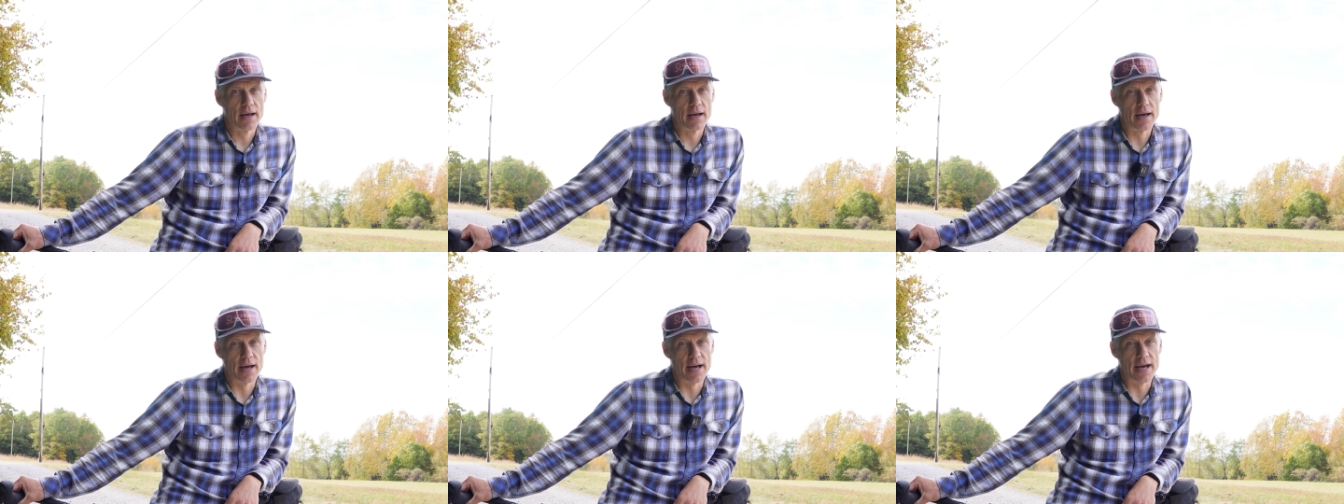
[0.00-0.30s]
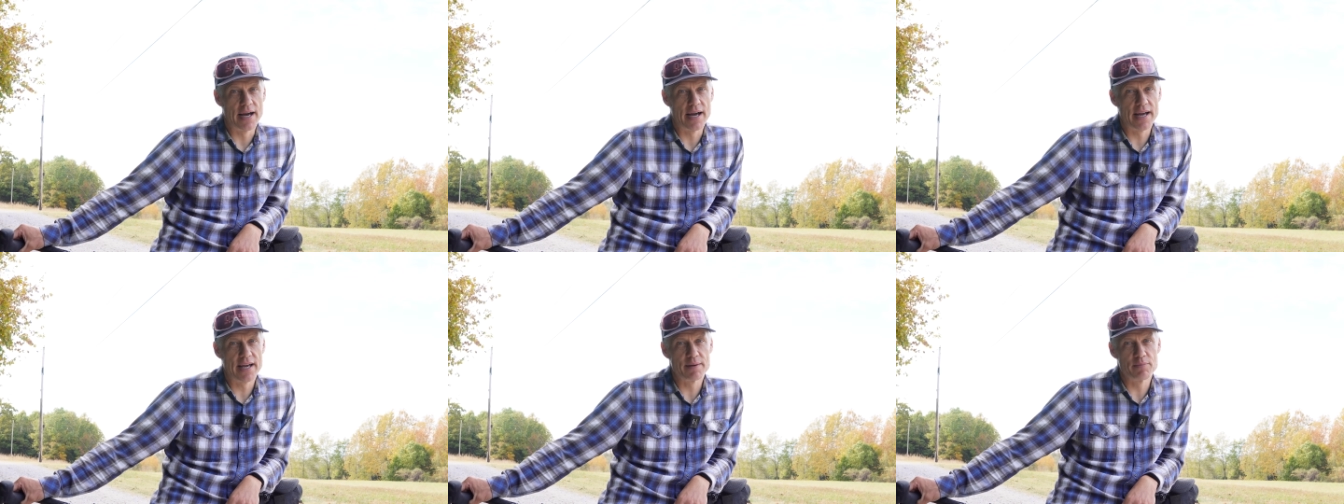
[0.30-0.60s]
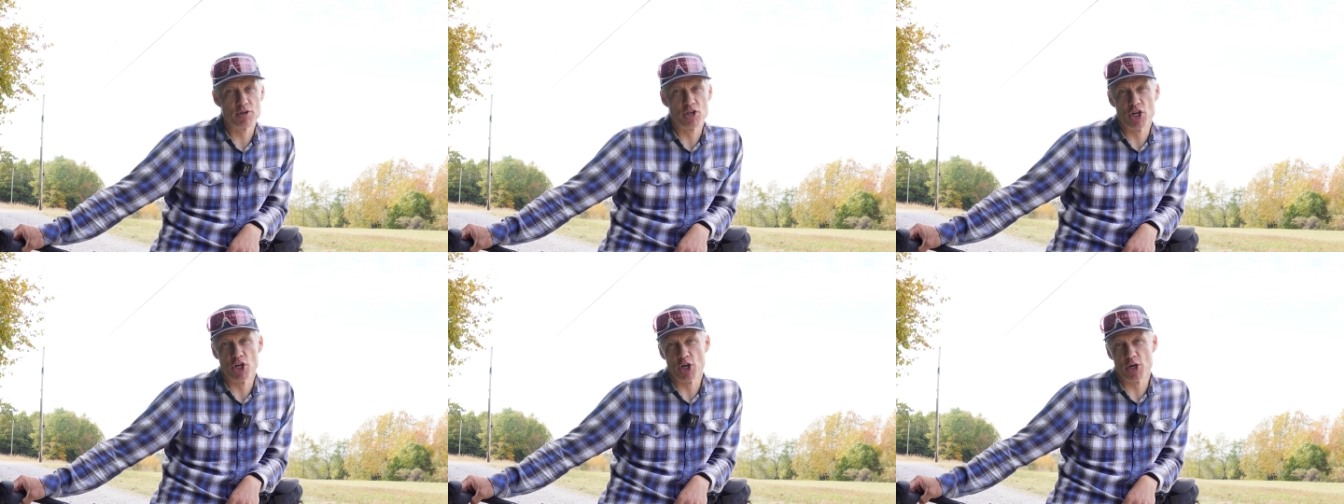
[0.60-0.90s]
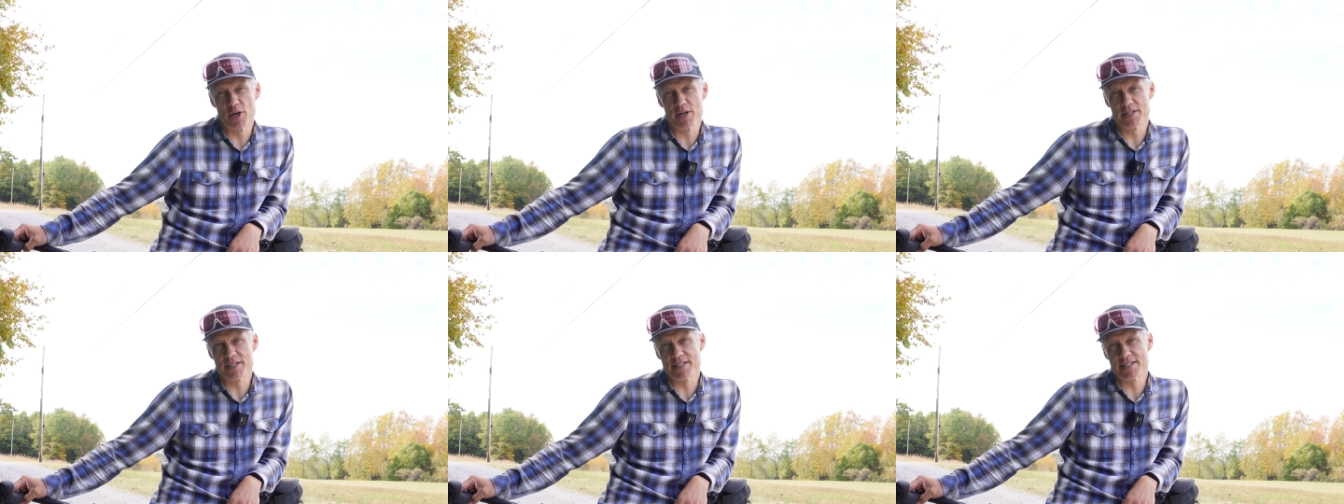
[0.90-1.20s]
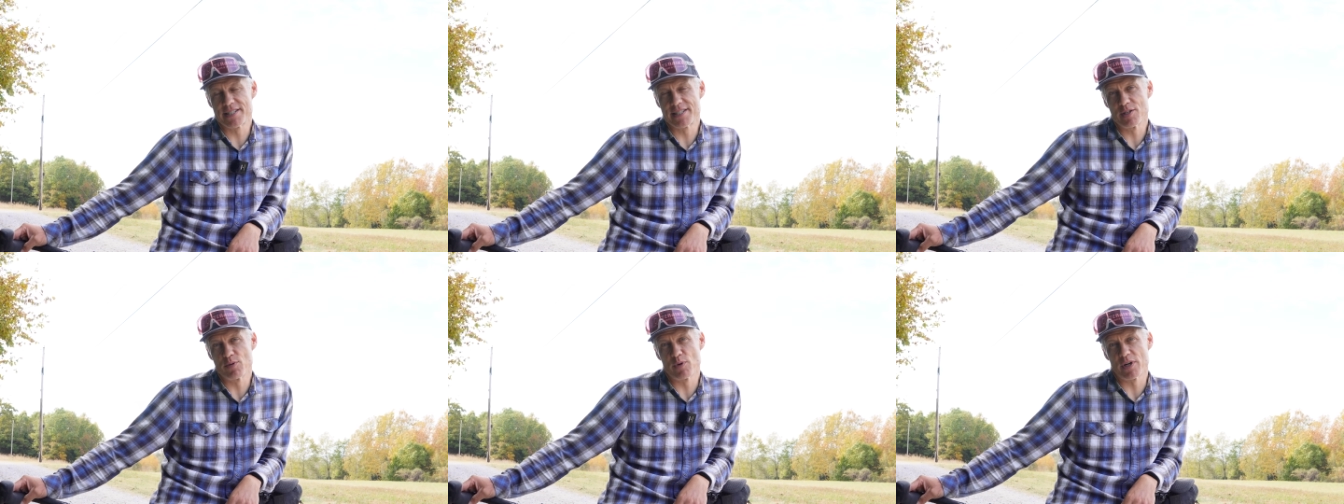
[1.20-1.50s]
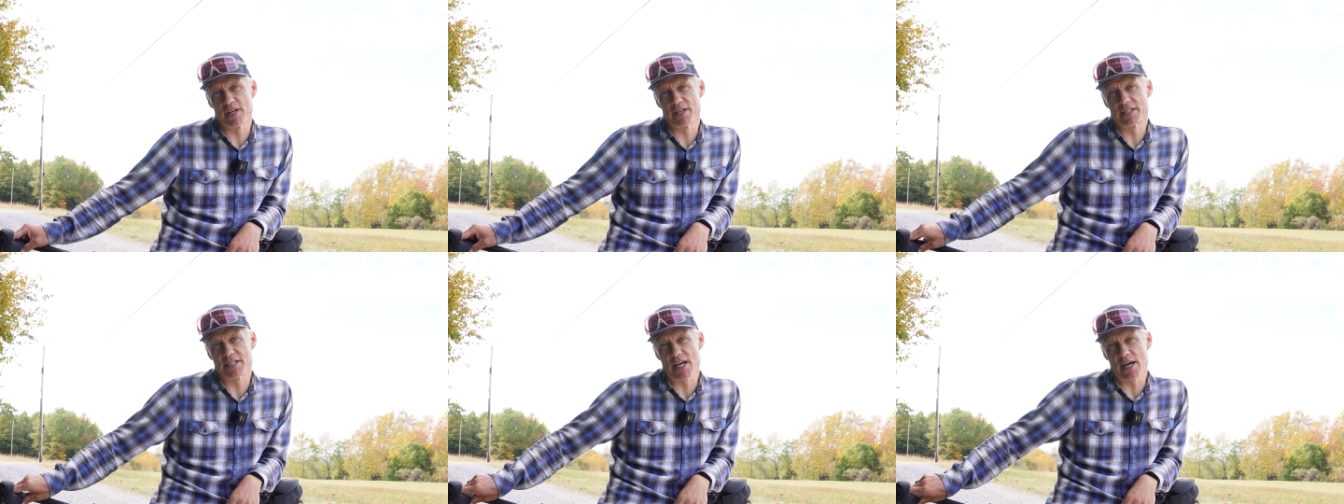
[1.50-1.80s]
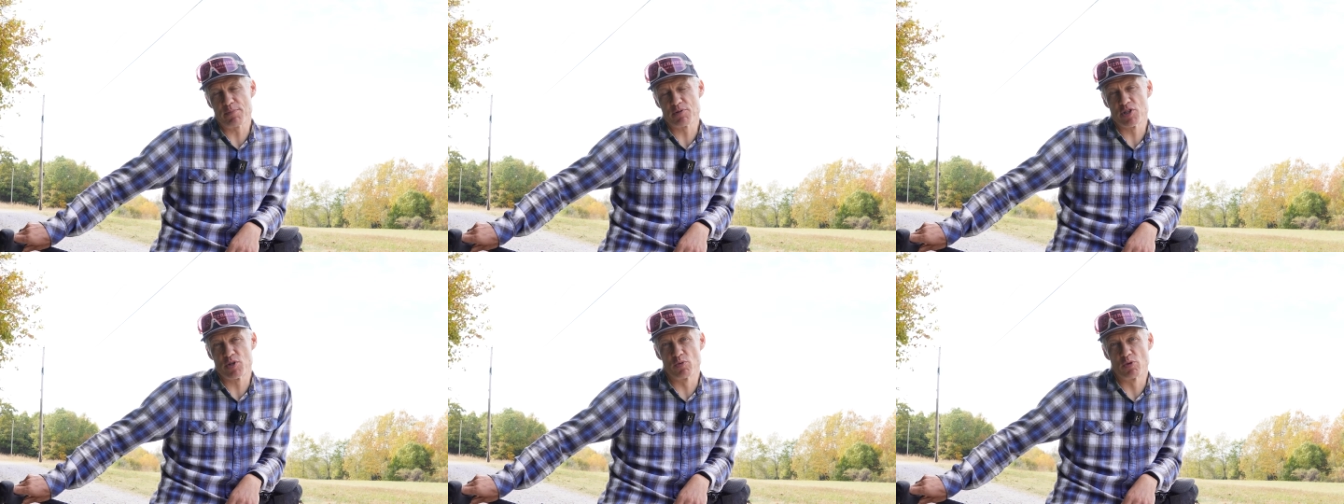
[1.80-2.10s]
I'm curious to see what
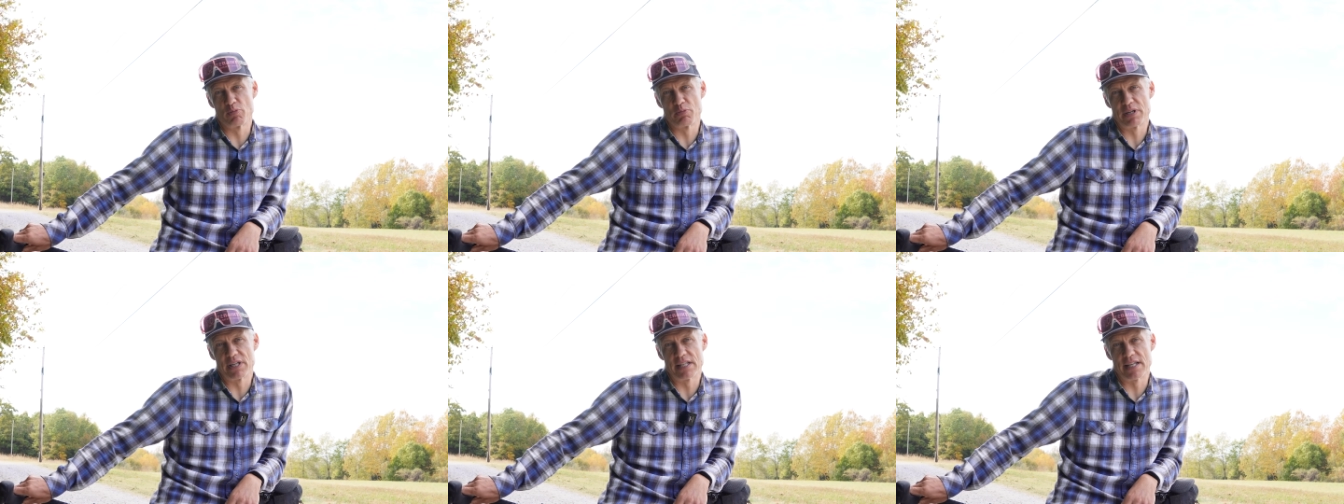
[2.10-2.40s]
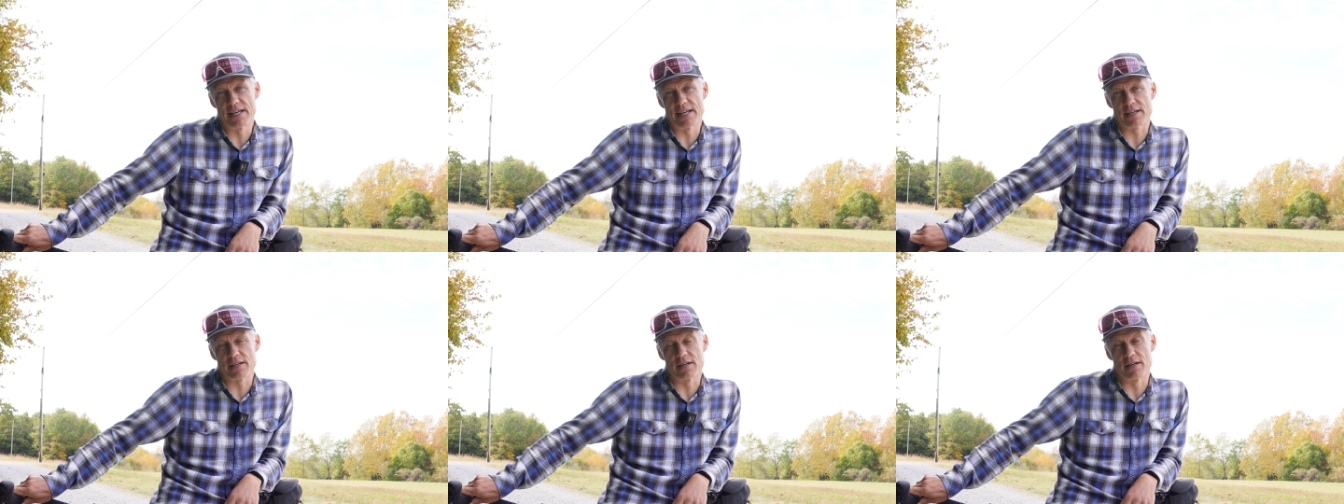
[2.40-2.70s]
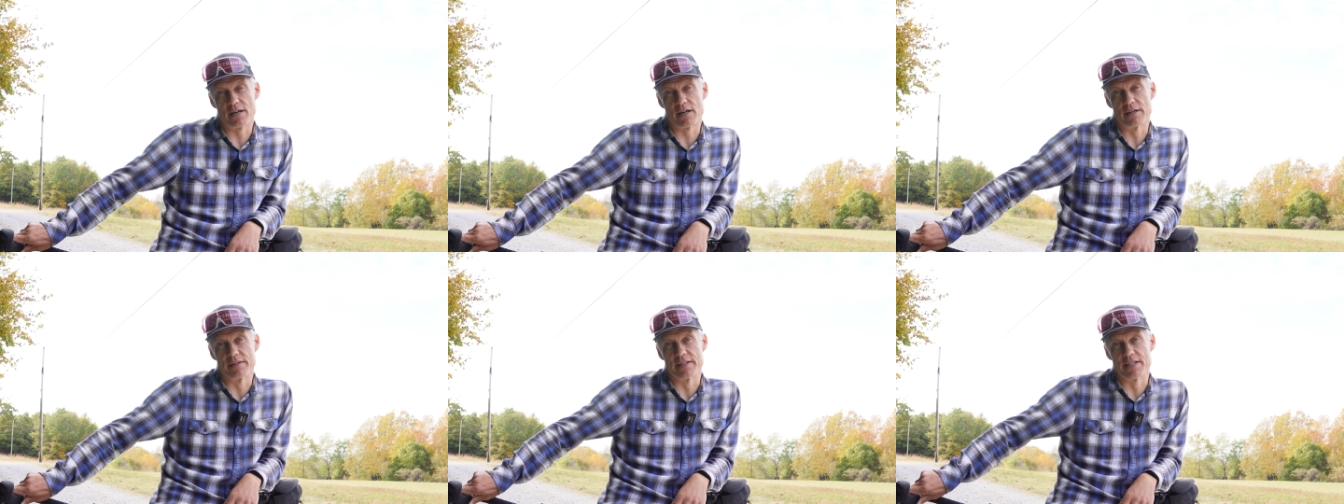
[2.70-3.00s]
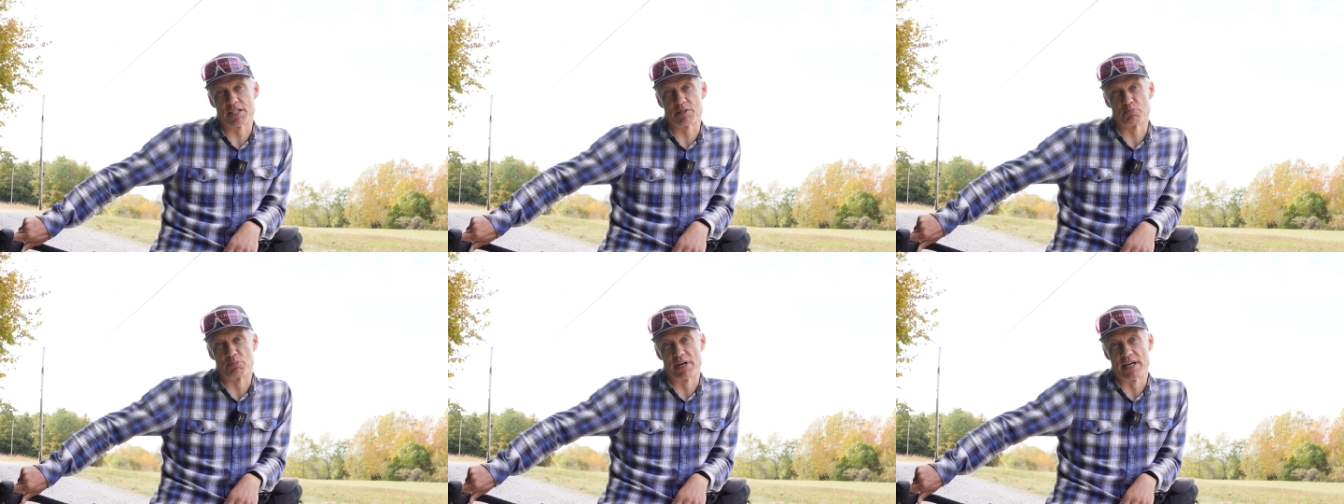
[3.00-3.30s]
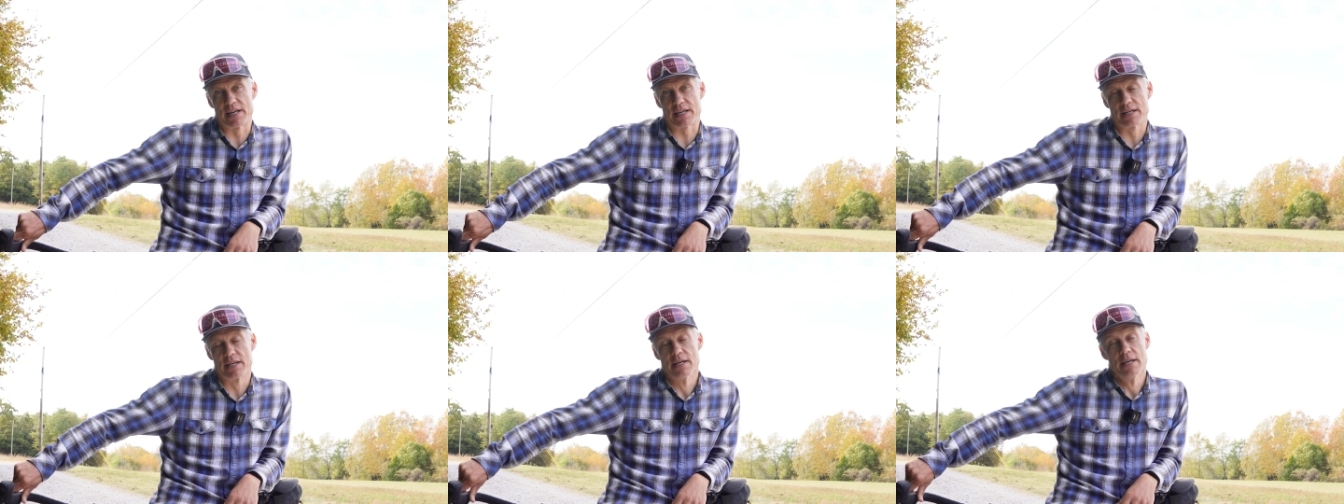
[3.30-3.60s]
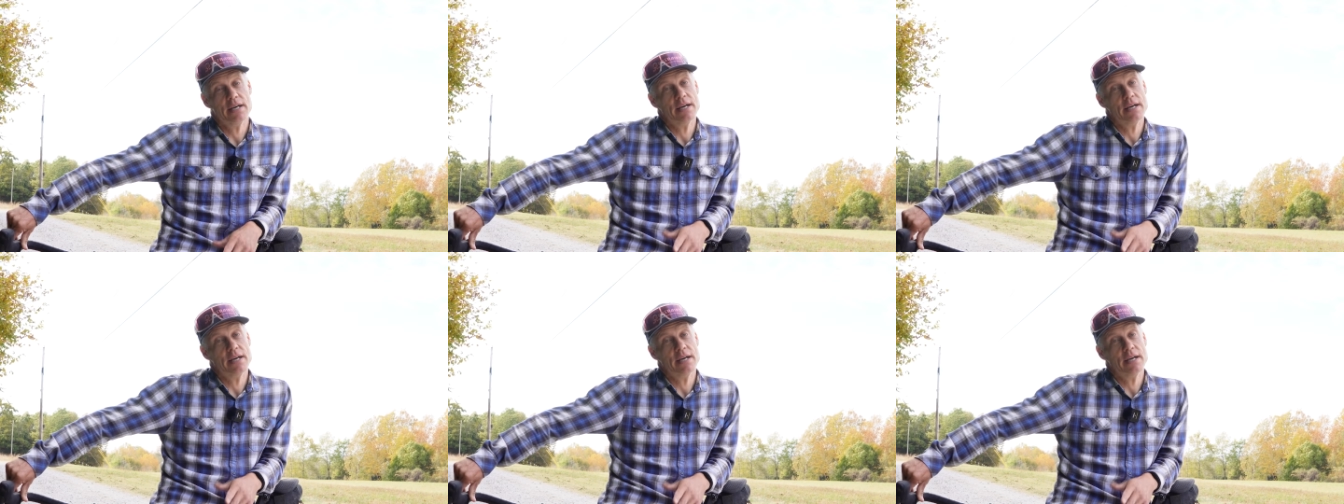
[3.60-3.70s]
adoption will be like on this bike.